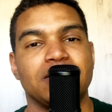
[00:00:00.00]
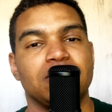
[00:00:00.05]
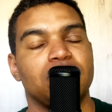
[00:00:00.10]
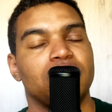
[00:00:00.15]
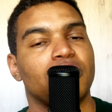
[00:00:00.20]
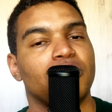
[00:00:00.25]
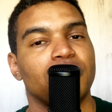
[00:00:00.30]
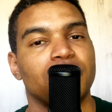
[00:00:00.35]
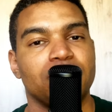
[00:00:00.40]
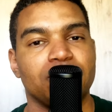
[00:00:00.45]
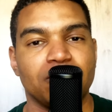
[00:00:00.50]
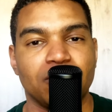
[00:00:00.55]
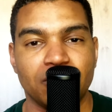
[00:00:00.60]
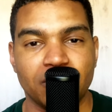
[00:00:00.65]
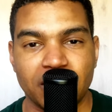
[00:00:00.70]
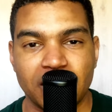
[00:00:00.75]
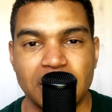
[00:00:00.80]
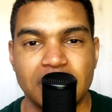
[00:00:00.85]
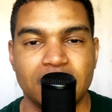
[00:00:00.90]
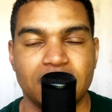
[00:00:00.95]
I don't
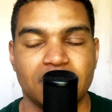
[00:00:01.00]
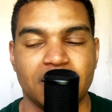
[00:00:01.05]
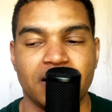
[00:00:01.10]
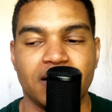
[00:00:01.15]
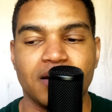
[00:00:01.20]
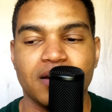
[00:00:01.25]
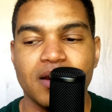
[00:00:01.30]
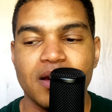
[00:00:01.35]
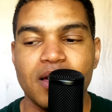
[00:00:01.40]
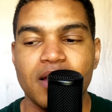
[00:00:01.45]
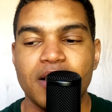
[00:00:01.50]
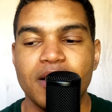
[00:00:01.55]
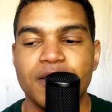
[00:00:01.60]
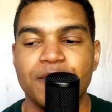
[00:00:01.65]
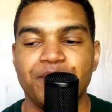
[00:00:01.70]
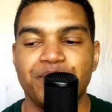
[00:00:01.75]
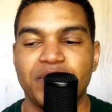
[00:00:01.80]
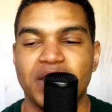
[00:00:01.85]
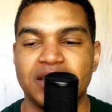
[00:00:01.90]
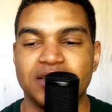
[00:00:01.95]
really think
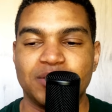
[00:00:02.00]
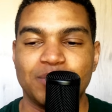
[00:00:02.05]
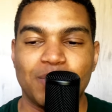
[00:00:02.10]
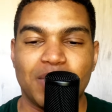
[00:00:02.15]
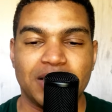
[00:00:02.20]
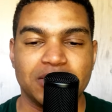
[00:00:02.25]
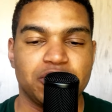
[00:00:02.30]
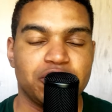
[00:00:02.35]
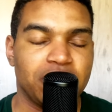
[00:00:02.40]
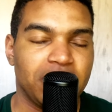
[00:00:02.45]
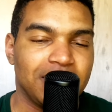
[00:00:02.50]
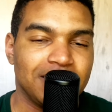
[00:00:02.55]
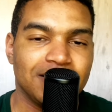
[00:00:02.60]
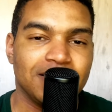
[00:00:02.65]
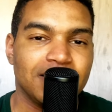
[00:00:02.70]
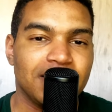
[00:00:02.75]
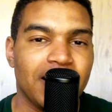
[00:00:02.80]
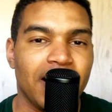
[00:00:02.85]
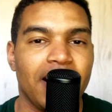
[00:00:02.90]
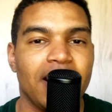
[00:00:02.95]
there's much
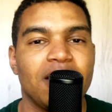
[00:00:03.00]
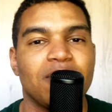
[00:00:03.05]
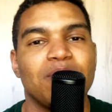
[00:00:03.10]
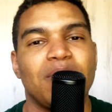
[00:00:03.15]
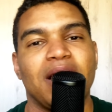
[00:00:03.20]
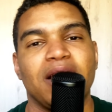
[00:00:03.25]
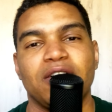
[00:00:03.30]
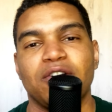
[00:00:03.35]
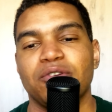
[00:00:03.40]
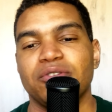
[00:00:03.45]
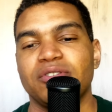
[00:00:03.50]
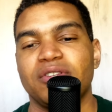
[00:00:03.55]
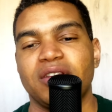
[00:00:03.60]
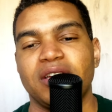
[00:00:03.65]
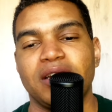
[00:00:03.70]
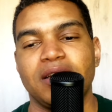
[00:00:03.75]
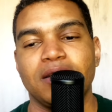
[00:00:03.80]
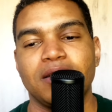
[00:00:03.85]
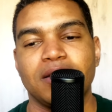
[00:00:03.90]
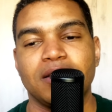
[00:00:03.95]
in the game. I don't
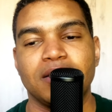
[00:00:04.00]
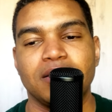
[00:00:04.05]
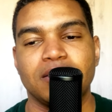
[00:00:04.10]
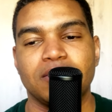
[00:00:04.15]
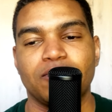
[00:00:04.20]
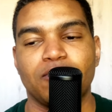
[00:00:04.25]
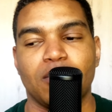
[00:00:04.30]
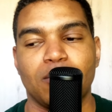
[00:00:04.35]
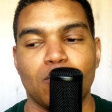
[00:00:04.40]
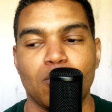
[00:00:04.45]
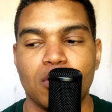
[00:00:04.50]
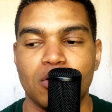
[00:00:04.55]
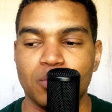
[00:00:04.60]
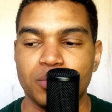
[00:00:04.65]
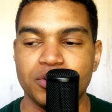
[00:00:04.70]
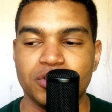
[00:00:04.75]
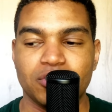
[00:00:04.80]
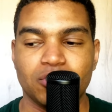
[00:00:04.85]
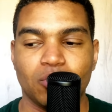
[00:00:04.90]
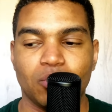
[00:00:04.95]
think from
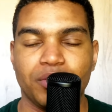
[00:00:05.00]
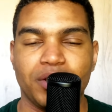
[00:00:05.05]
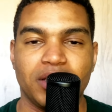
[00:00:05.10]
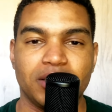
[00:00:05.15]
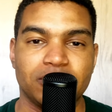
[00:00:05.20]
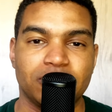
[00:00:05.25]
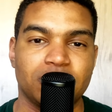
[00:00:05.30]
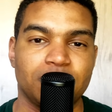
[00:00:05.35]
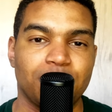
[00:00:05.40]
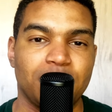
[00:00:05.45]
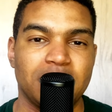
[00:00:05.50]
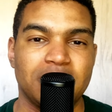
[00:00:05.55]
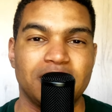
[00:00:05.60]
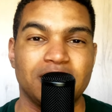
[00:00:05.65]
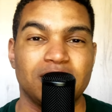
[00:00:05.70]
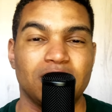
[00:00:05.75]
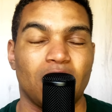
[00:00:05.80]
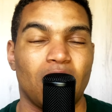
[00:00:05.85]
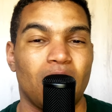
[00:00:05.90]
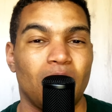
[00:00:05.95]
what we saw against
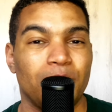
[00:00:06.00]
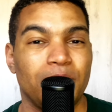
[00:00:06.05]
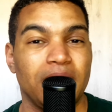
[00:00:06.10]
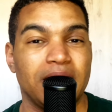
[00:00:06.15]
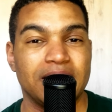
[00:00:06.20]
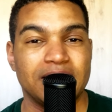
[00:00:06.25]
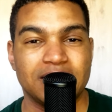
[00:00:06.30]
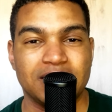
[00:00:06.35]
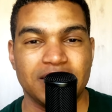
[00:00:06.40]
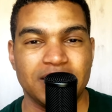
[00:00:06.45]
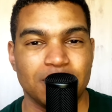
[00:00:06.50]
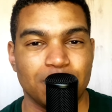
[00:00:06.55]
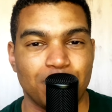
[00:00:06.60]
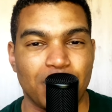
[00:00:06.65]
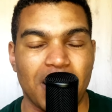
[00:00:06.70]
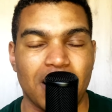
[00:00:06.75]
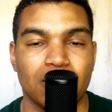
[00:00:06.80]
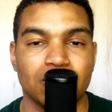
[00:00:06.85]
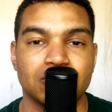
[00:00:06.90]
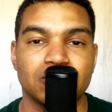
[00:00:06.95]
Spurs, are we going to see a
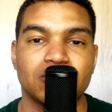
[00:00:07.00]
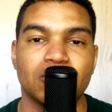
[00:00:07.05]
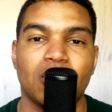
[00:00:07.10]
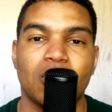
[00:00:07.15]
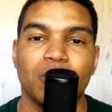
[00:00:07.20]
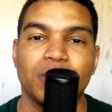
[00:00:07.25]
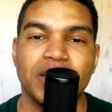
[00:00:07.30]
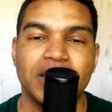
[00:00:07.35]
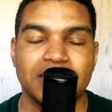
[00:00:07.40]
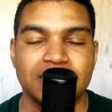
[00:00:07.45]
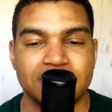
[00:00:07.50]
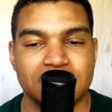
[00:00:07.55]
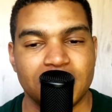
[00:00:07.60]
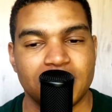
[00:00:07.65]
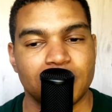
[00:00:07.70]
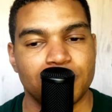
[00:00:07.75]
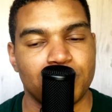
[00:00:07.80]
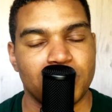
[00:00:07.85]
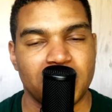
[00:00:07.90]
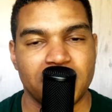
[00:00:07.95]
bounce? Are we going to
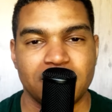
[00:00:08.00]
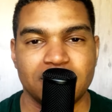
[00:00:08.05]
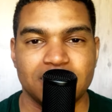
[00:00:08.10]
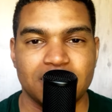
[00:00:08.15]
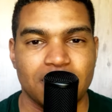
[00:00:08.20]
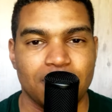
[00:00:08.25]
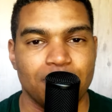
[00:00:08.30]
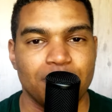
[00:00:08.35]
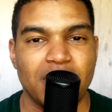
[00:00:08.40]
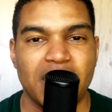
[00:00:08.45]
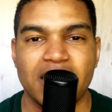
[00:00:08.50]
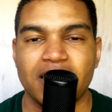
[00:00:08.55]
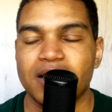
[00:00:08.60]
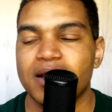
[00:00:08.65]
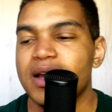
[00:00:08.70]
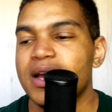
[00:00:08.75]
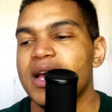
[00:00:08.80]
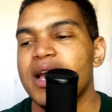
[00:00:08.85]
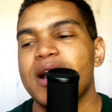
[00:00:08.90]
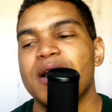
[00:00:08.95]
see the players come back?